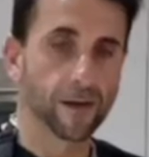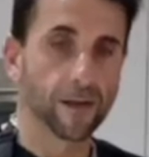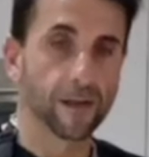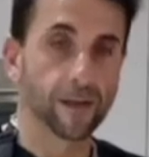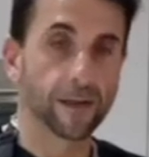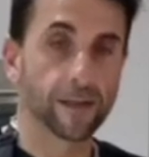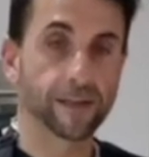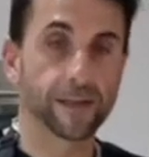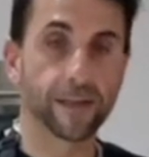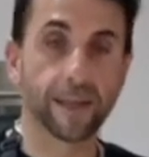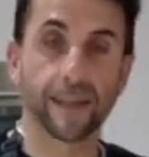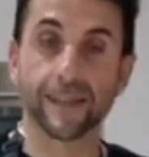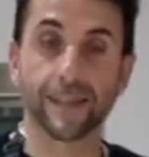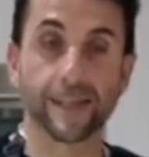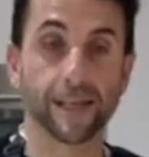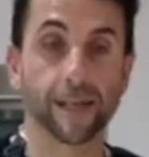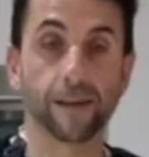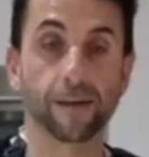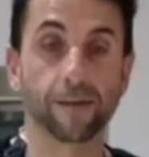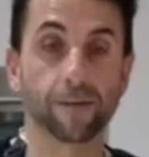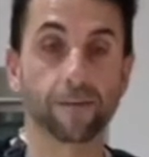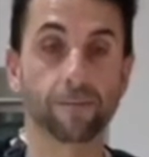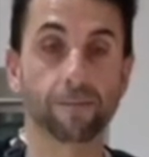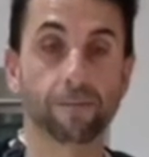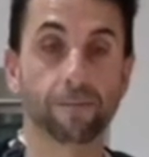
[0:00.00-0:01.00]
So that's
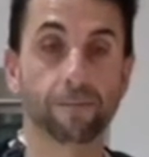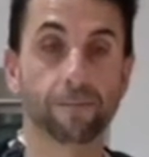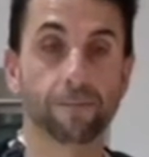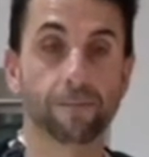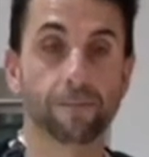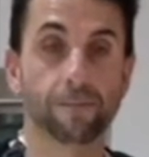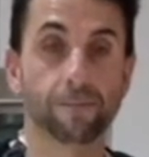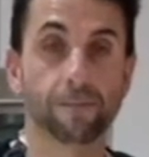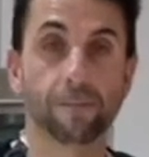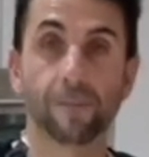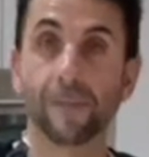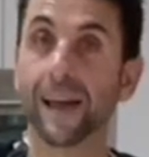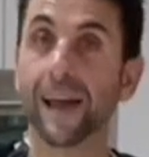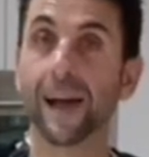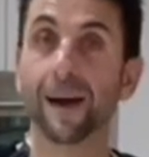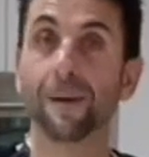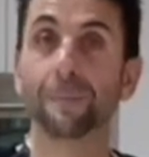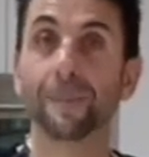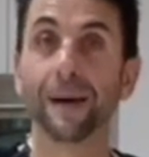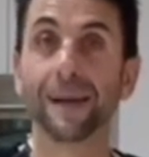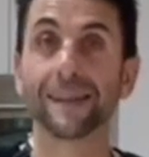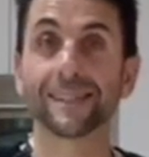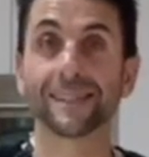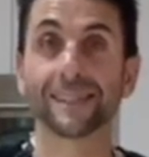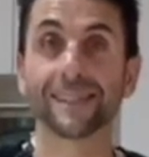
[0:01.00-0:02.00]
it. How
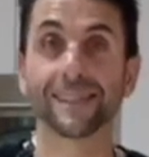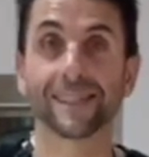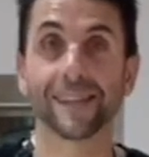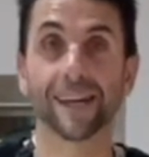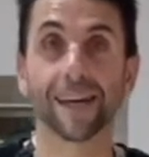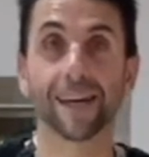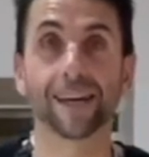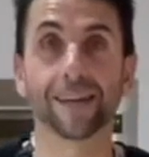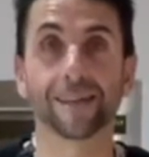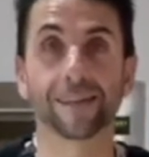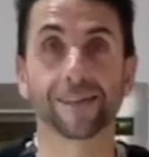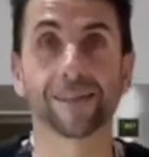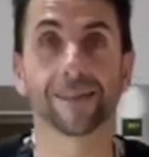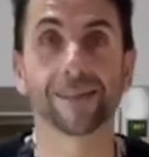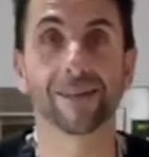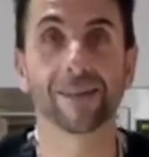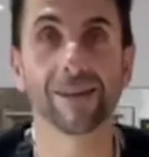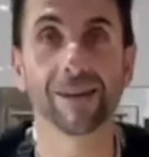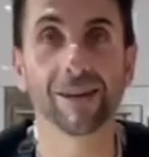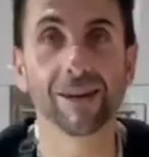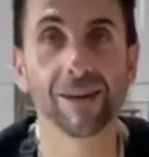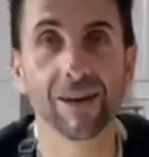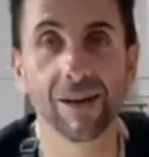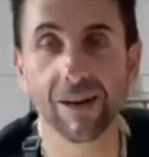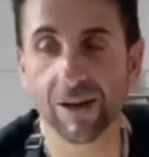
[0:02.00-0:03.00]
amazing is that?
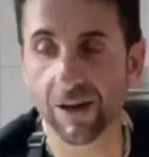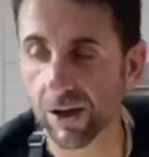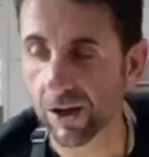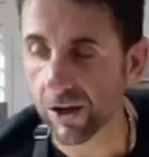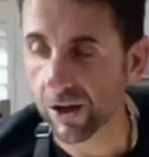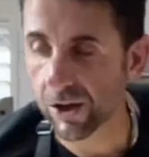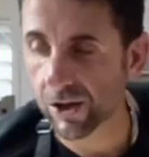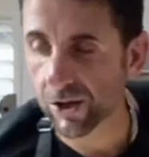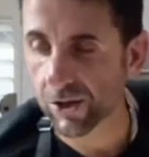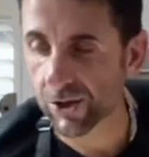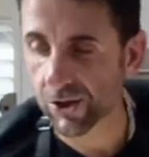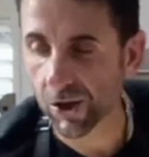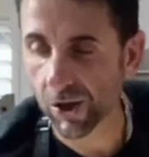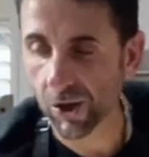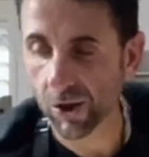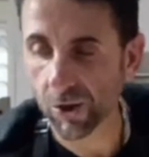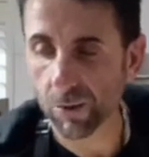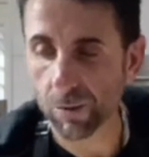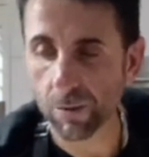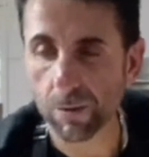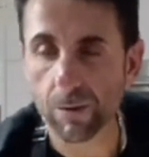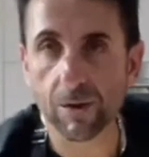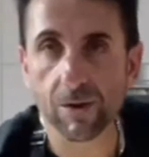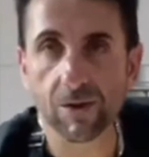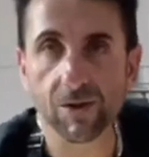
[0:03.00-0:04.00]
So
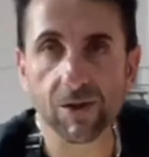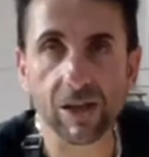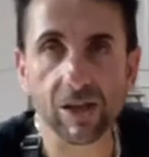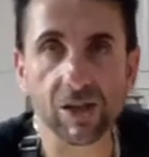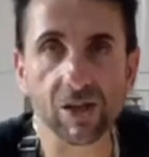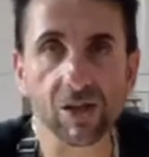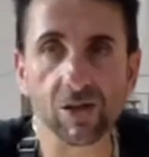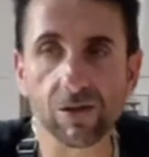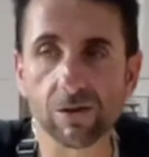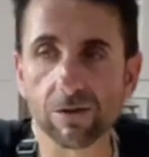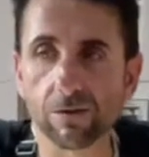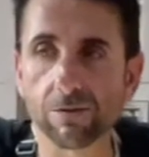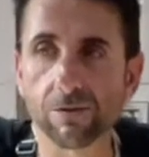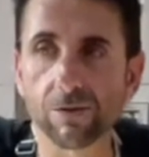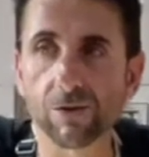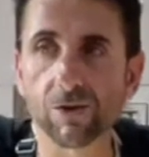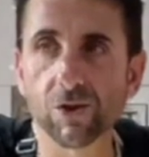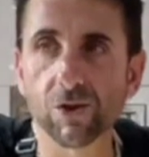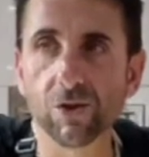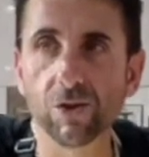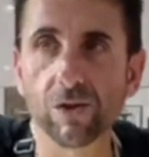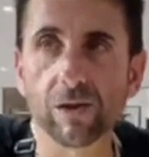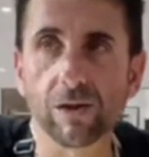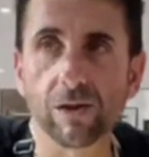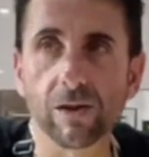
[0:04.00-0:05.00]
just
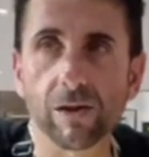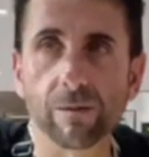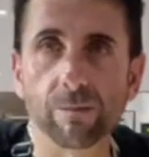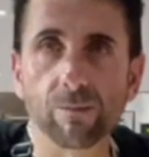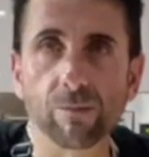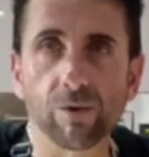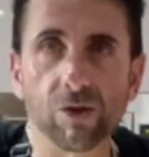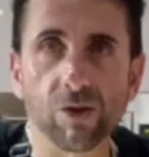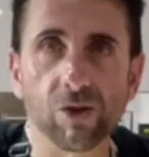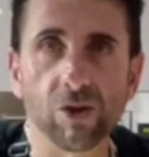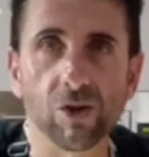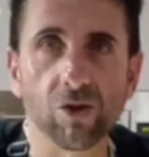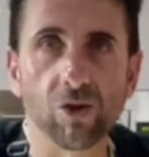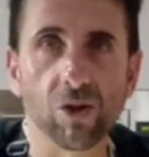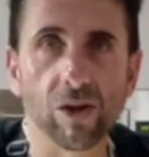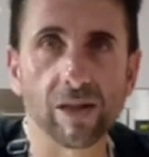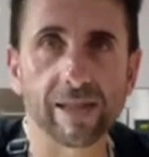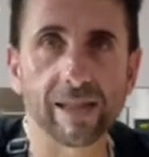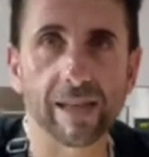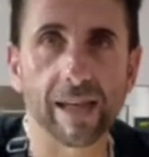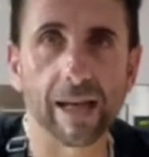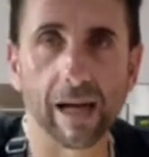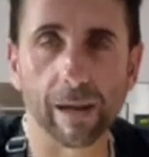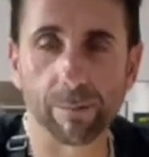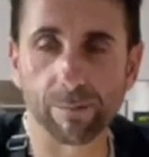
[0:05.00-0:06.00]
two, you can put two nice
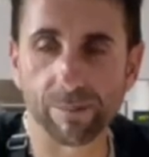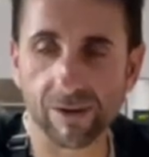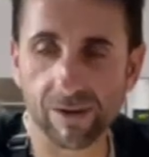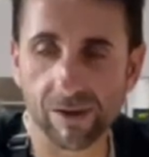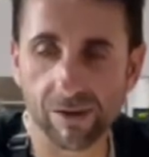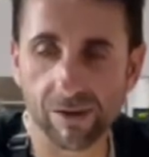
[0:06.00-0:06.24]
cups,